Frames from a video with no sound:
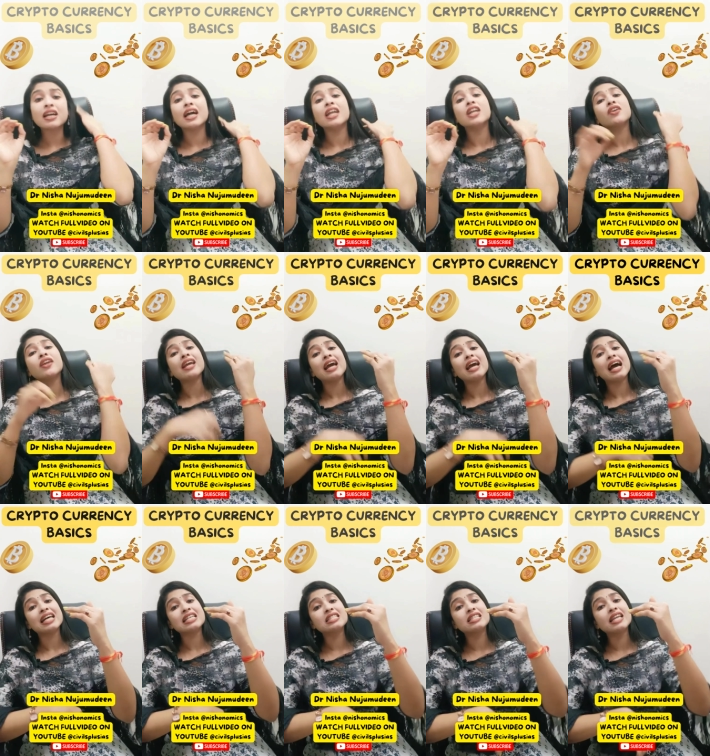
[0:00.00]
country
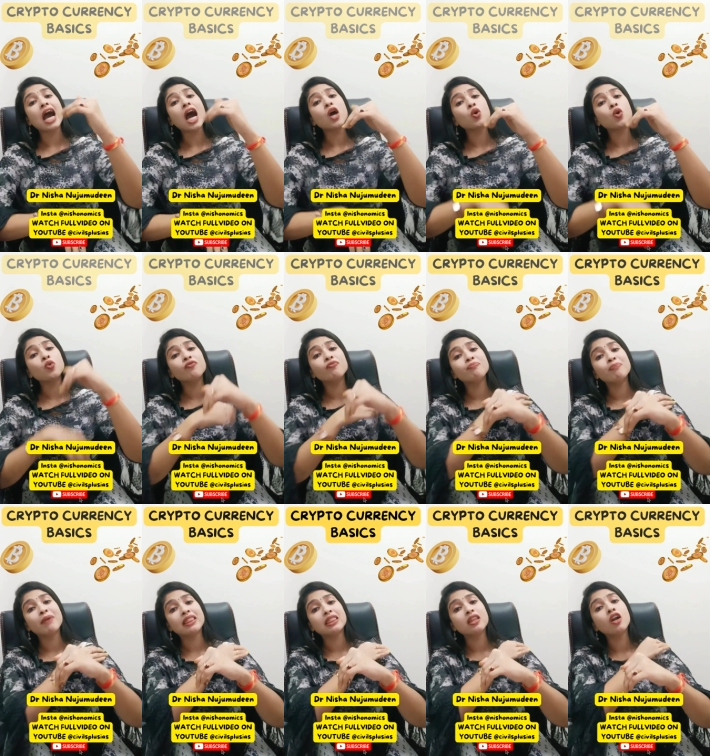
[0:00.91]
has their own
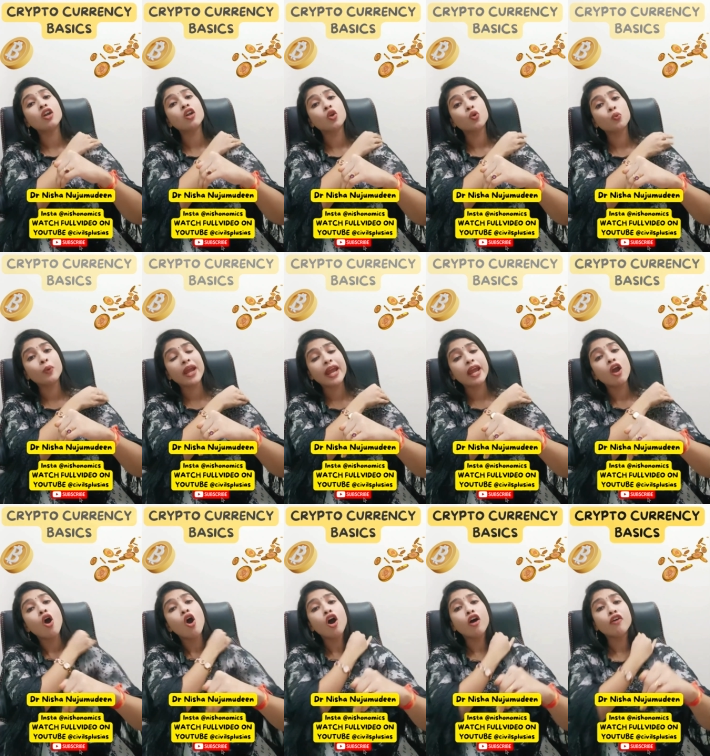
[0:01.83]
method or way
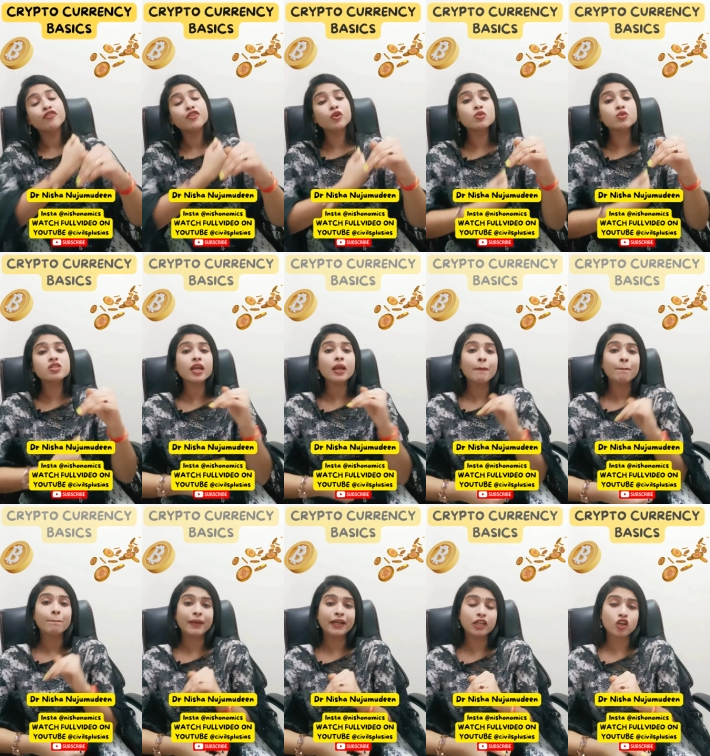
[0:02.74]
of using
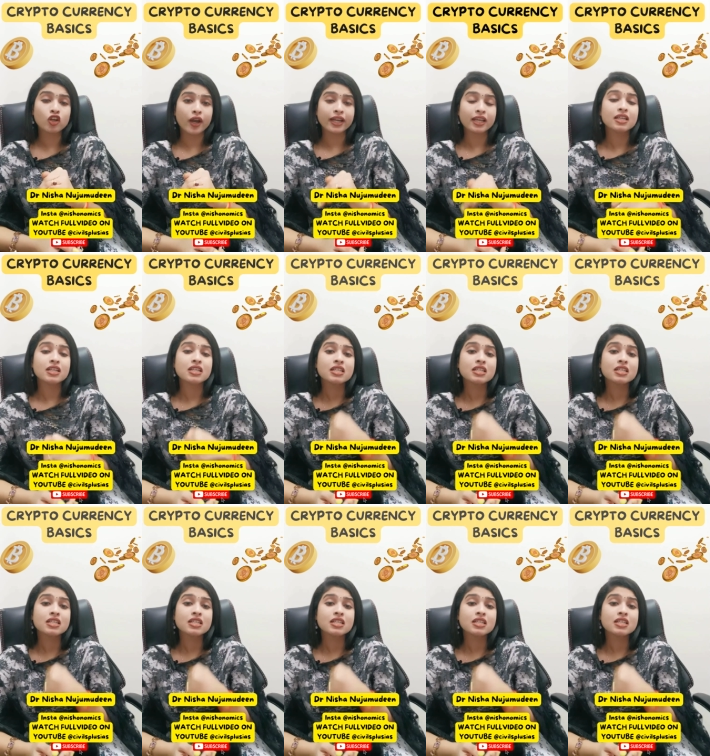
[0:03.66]
Bitcoin.